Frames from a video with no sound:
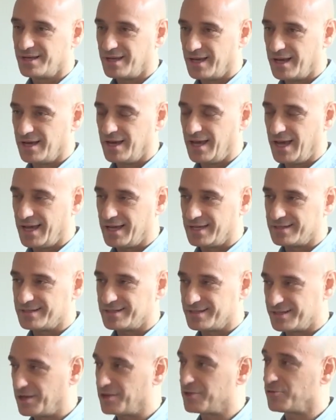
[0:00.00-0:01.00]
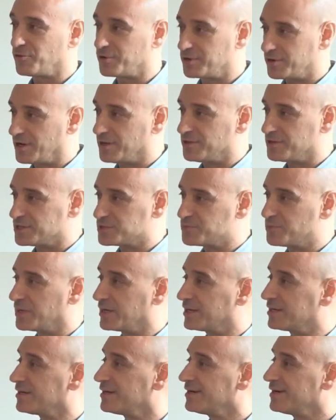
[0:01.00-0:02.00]
and the other one around these
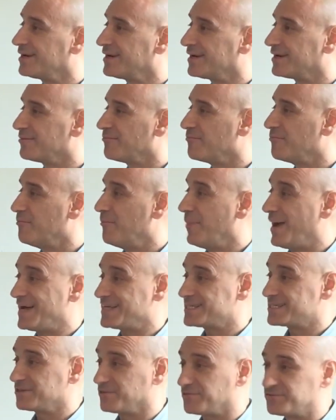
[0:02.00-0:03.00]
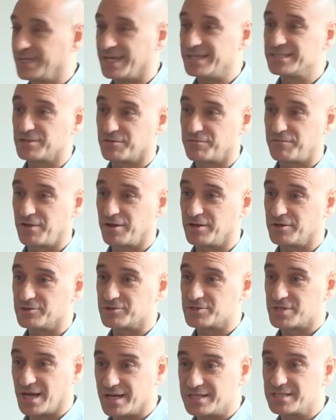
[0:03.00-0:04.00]
big massive data
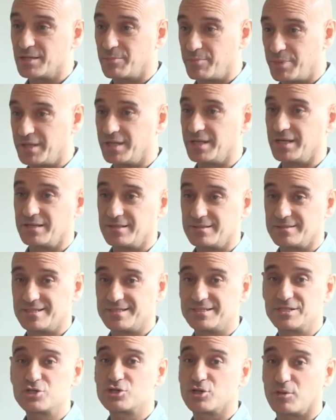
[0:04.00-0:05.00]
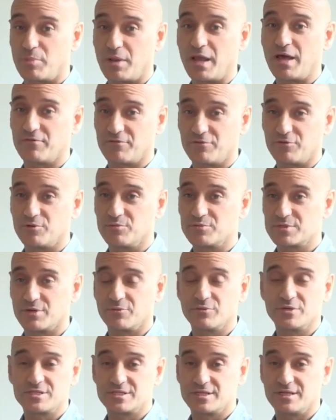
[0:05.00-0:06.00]
flows underpinning the digital platforms that
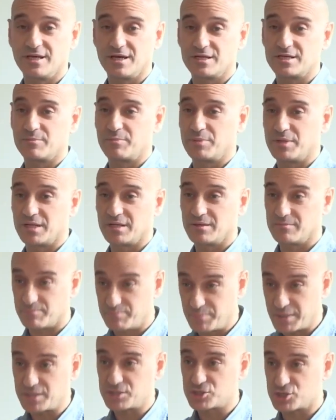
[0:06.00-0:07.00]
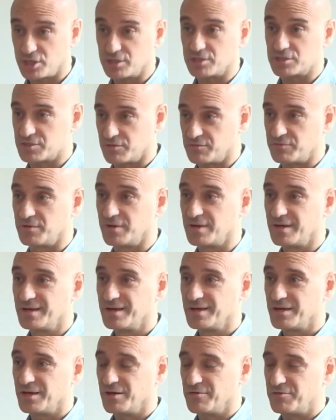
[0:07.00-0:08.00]
we see underpinning big chunks of
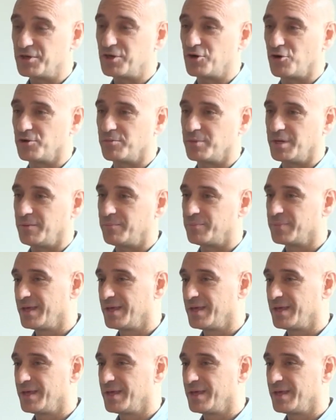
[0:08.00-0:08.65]
the economy.